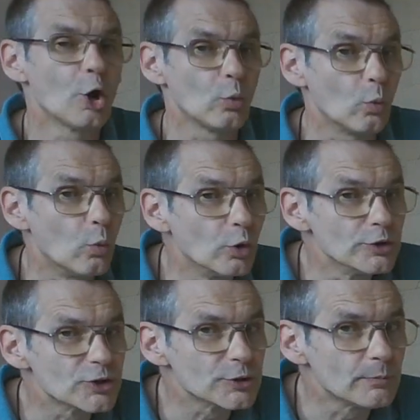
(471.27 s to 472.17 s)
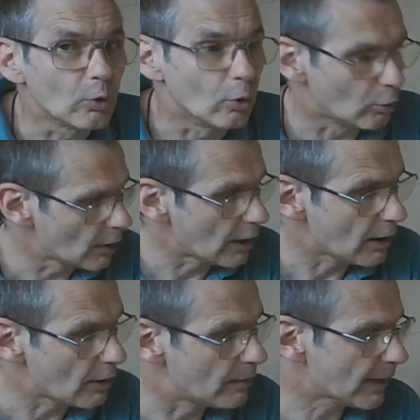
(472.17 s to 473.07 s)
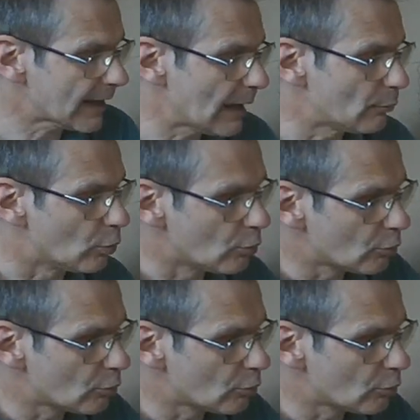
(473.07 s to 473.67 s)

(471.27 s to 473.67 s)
Once more, the camel